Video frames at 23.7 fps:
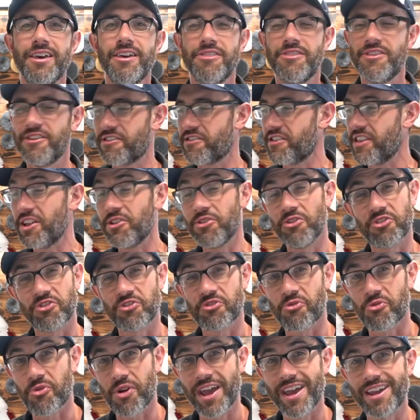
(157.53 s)
This thing looks
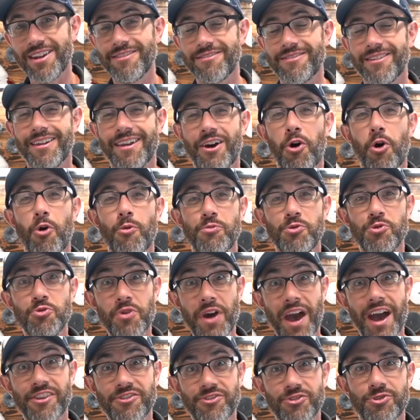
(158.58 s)
great. Hope you
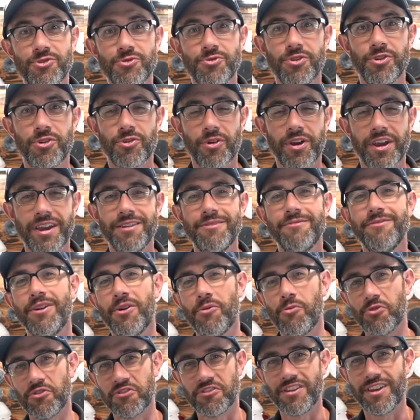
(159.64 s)
guys are doing great.
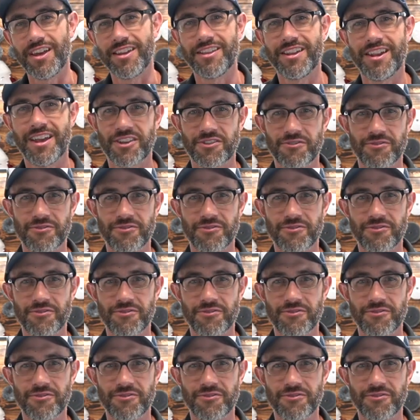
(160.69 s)
We'll see you on the next